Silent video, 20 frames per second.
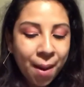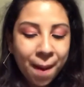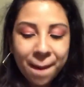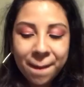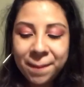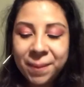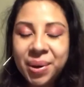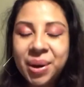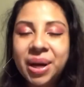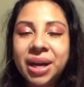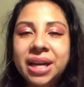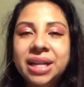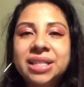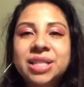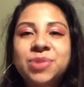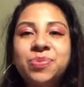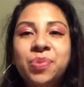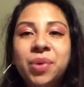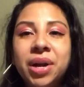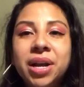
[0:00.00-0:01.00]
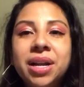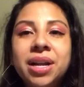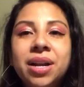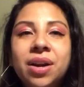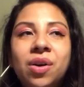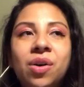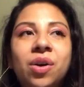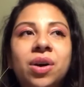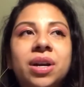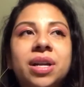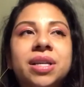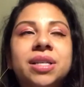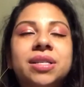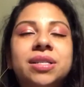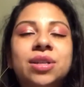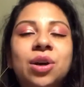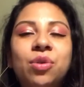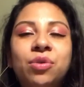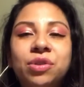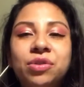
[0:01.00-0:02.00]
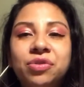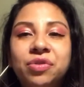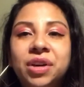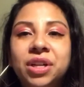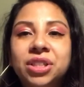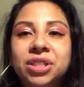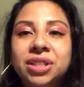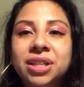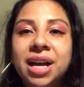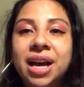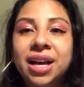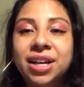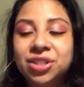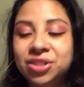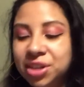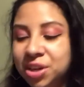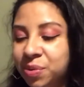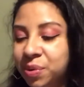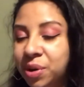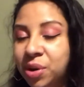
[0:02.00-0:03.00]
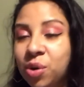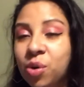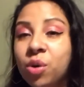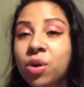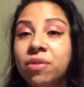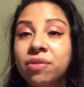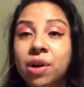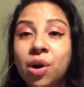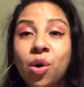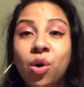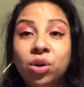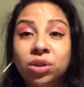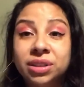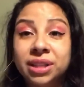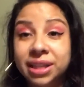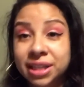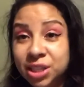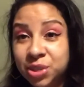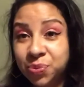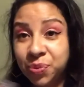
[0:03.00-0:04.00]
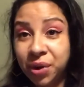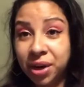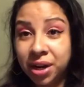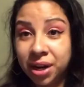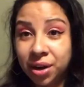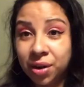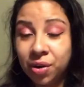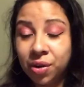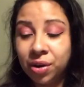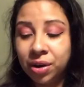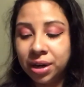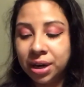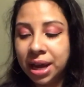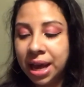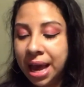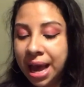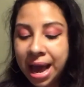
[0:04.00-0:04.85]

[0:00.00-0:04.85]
But spraying it on is so refreshing. I actually want to go around all day spraying it on.